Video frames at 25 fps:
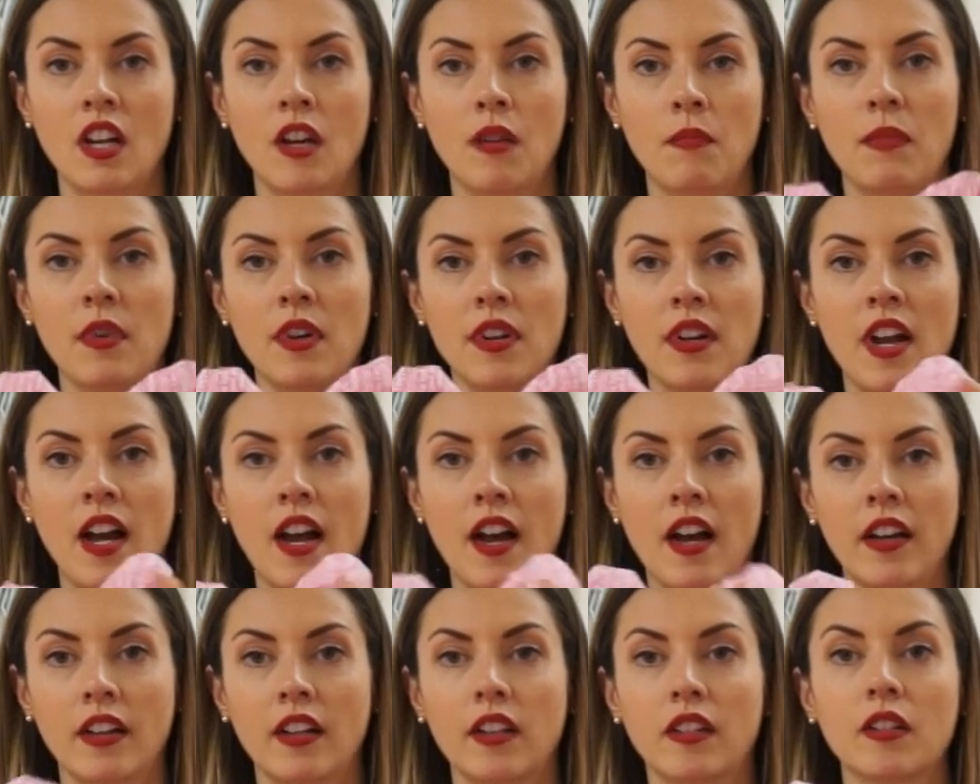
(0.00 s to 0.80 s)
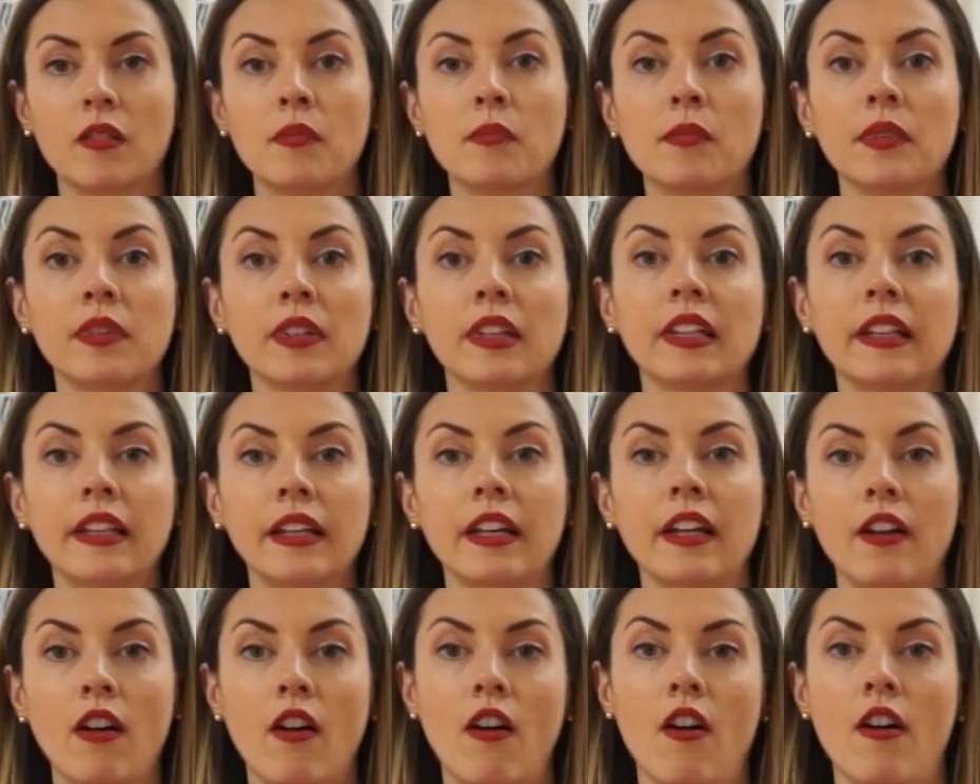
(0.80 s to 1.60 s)
but not
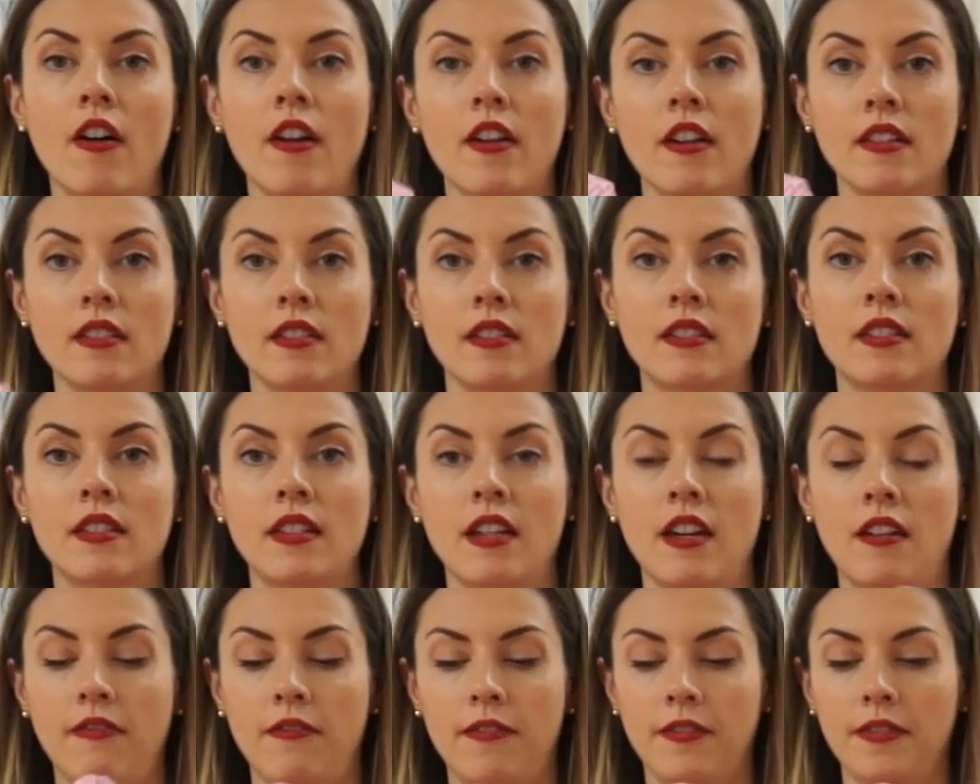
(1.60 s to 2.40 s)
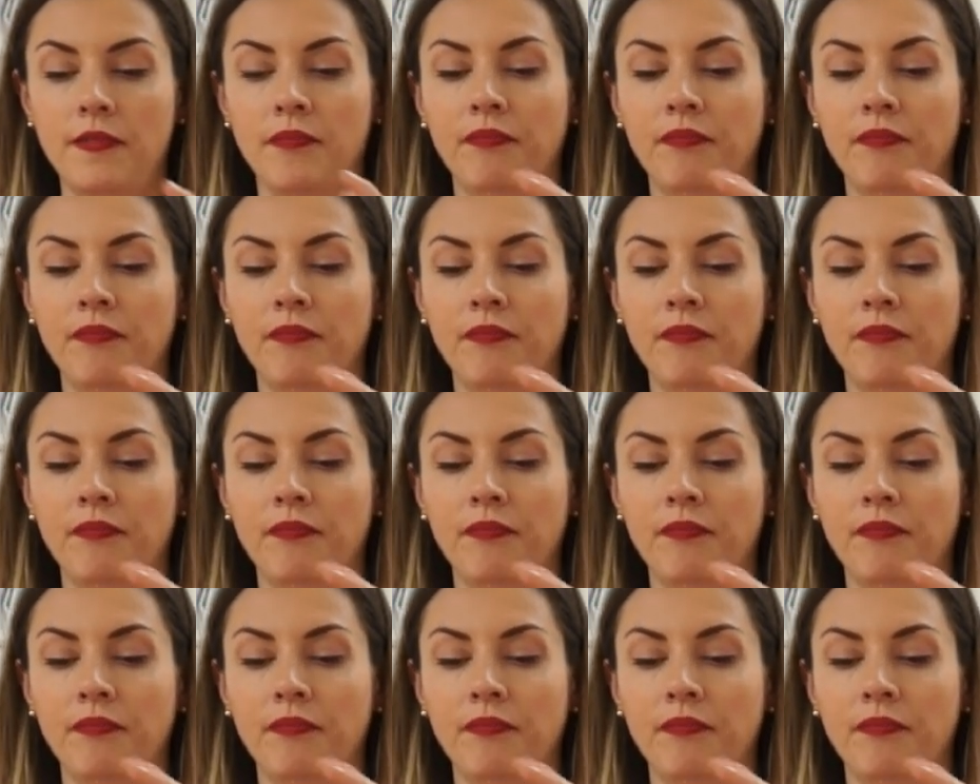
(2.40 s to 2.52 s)
completely hard and stiff.